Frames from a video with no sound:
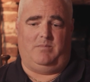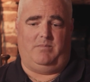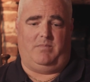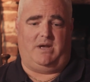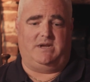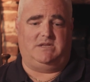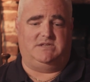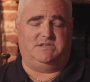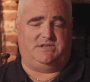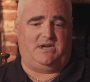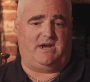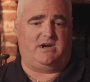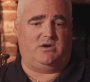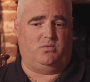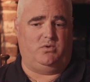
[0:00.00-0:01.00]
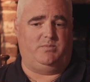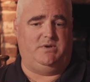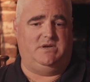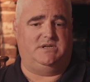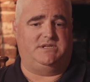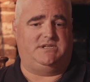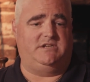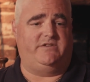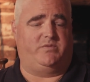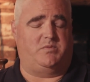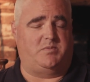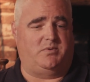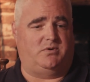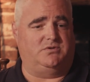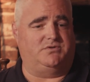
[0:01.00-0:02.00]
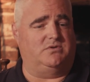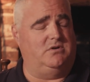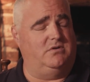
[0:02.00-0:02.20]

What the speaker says: My desire would be to see if a proposal